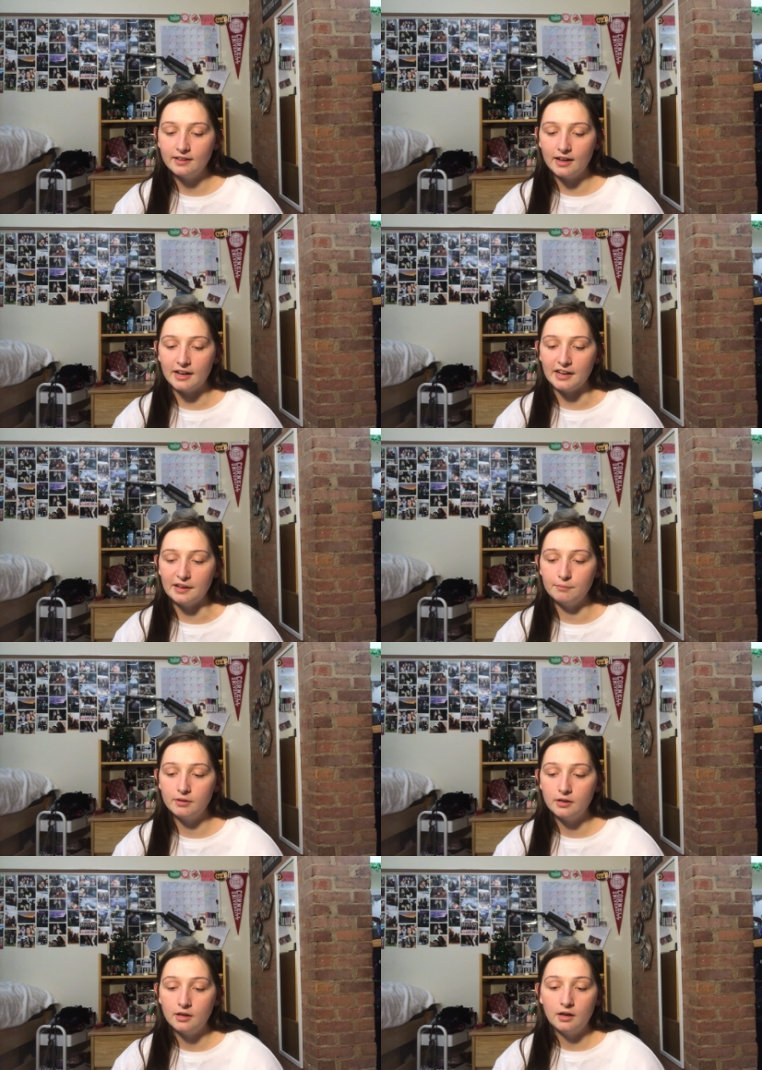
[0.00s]

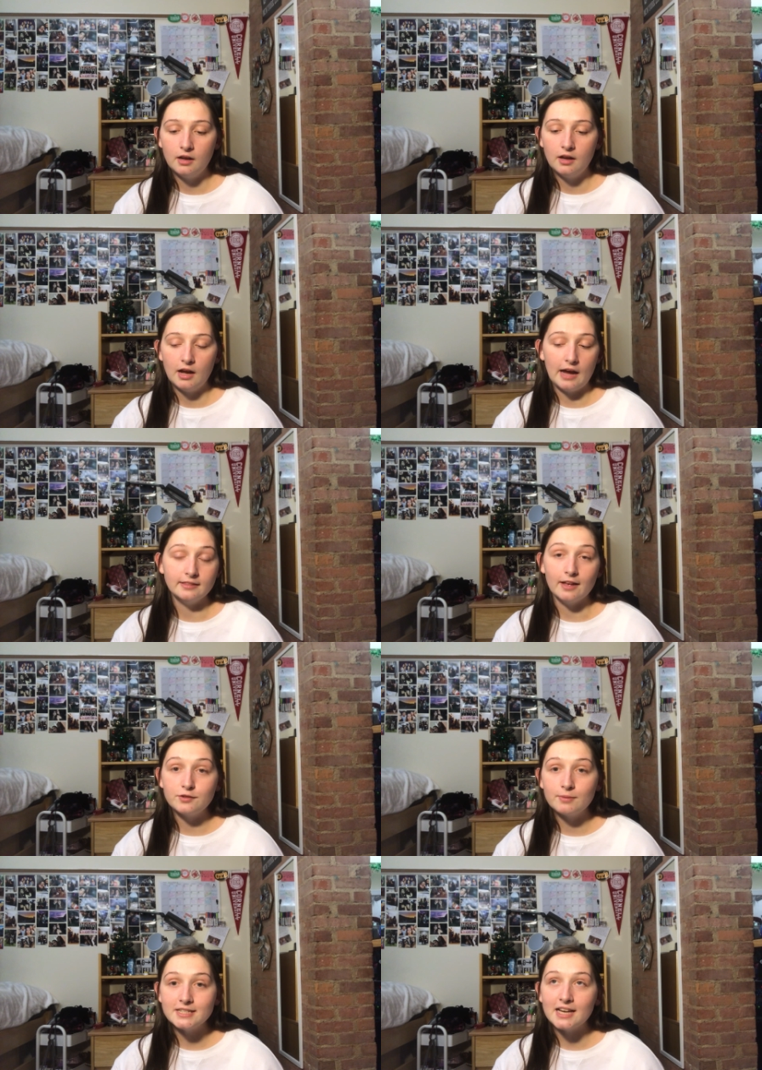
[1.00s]
I
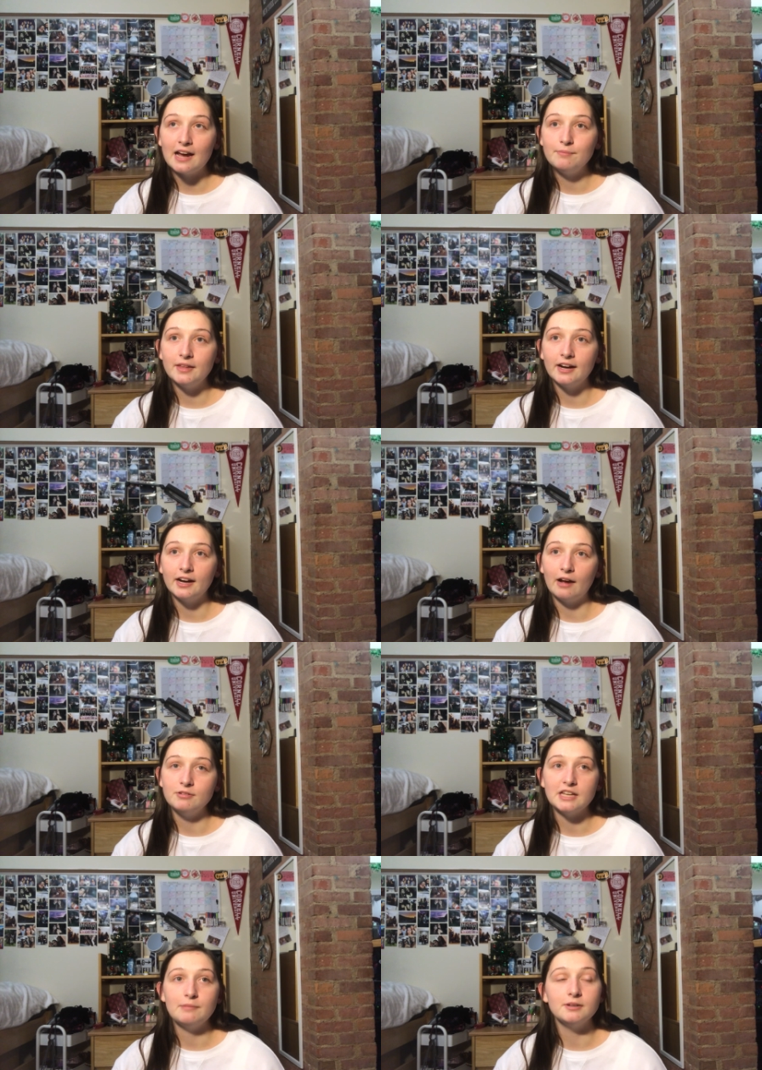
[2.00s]
loved my time there. I
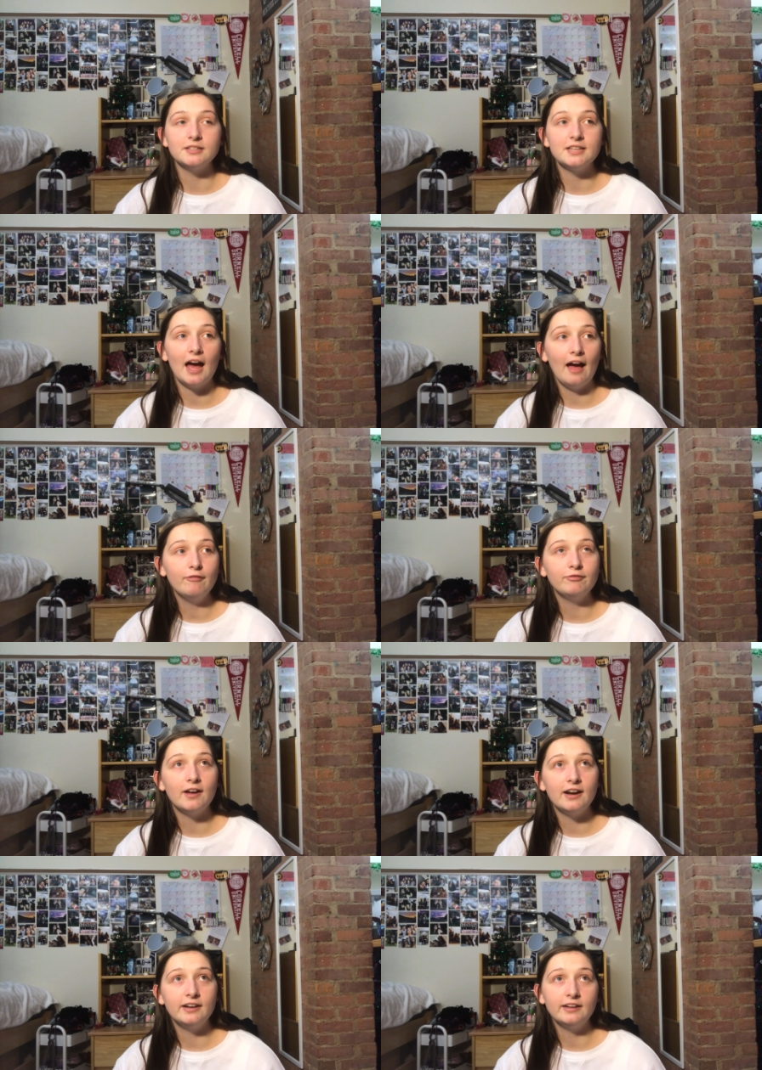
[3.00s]
was able to have
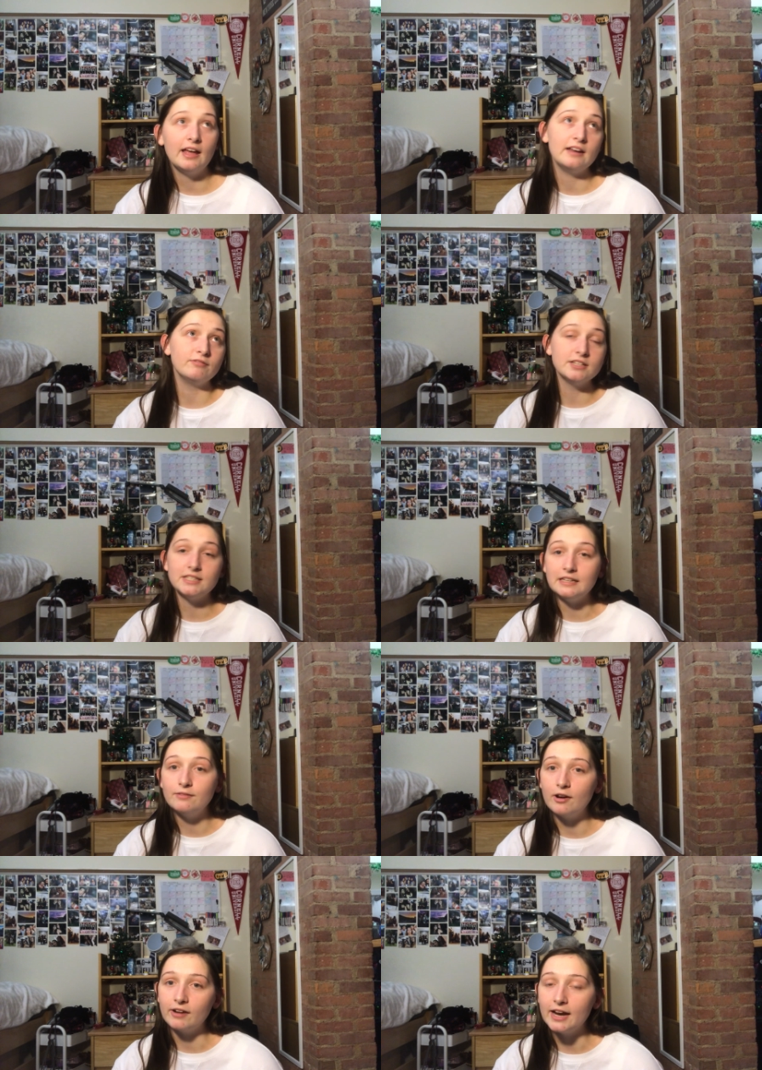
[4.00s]
fun and
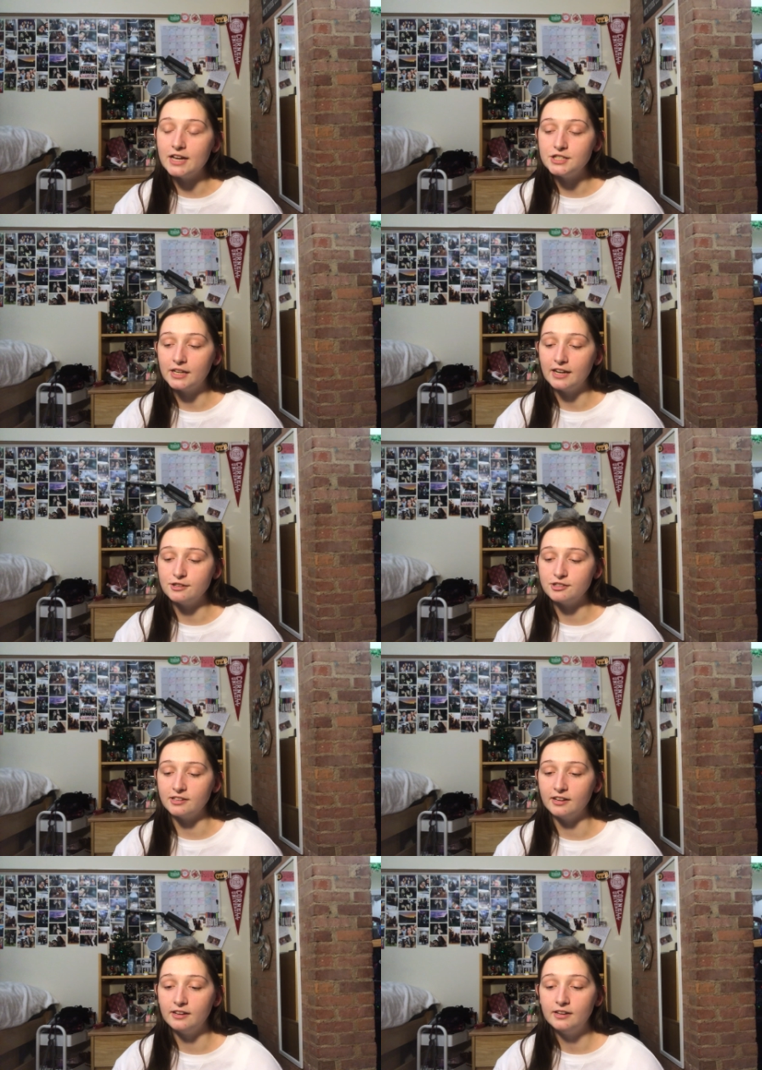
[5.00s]
receive a great
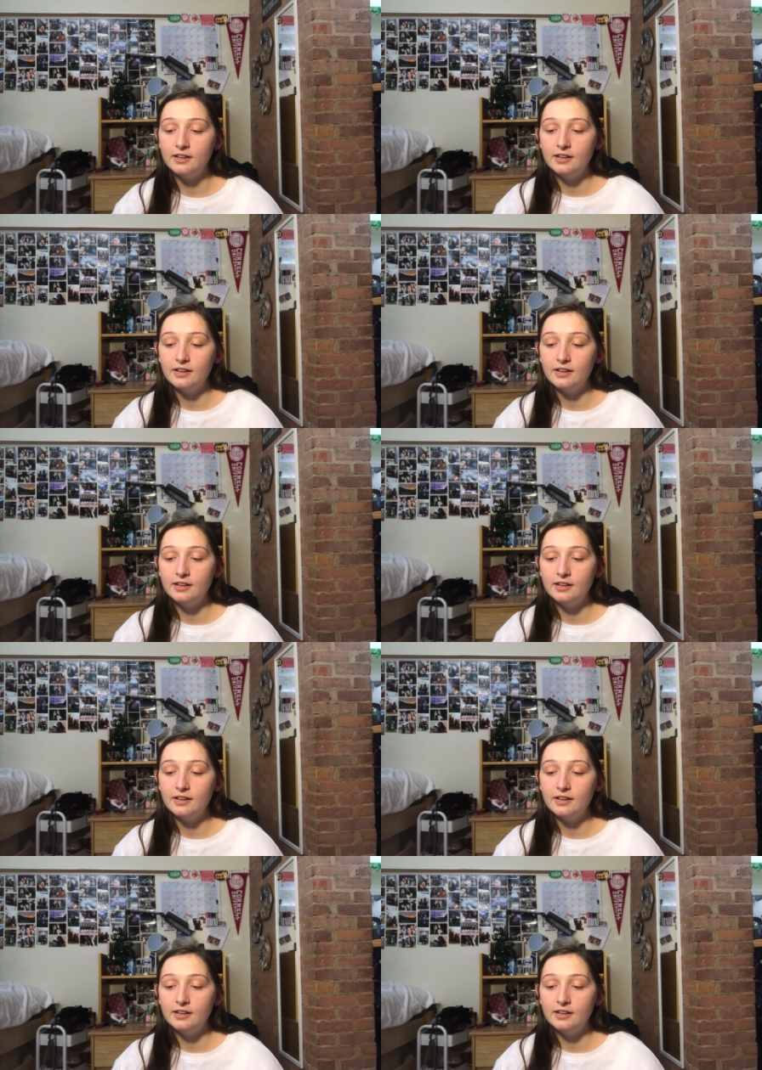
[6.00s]
education